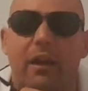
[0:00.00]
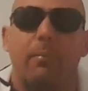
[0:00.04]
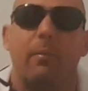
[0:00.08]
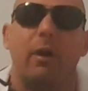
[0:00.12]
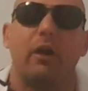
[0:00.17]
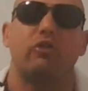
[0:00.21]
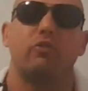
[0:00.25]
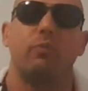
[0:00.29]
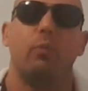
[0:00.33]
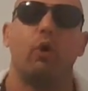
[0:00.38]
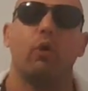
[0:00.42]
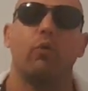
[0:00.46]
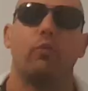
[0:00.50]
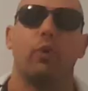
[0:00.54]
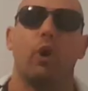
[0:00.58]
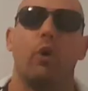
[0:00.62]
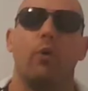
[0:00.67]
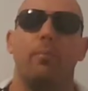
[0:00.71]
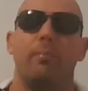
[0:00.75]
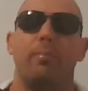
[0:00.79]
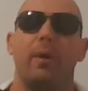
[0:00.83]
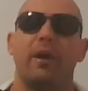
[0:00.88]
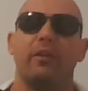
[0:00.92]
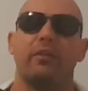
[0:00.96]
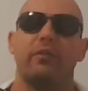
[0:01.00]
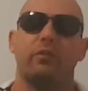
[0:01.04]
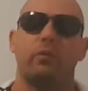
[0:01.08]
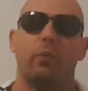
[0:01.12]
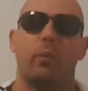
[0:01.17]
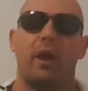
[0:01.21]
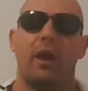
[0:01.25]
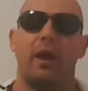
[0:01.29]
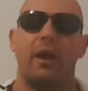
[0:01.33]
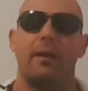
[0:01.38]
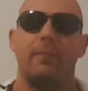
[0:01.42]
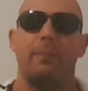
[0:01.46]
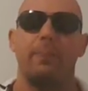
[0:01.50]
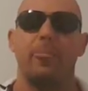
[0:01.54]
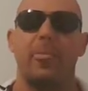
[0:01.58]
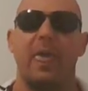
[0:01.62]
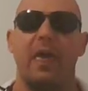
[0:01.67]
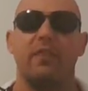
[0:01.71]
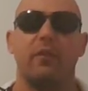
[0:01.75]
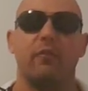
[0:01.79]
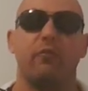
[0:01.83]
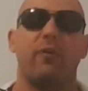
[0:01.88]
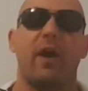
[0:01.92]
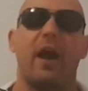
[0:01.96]
in a much more robust way.
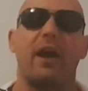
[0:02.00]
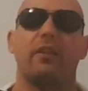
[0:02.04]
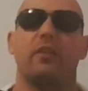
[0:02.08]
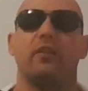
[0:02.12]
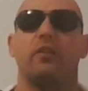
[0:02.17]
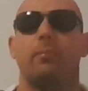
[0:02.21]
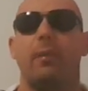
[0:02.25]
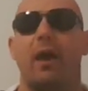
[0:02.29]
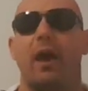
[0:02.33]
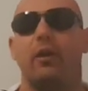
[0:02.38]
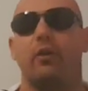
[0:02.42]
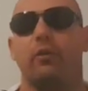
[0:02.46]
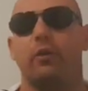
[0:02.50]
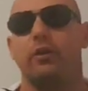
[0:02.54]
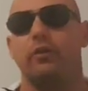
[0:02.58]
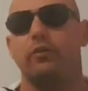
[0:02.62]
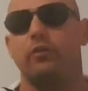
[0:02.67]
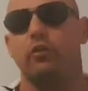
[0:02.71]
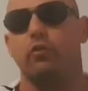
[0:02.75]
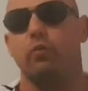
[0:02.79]
And the fact of the matter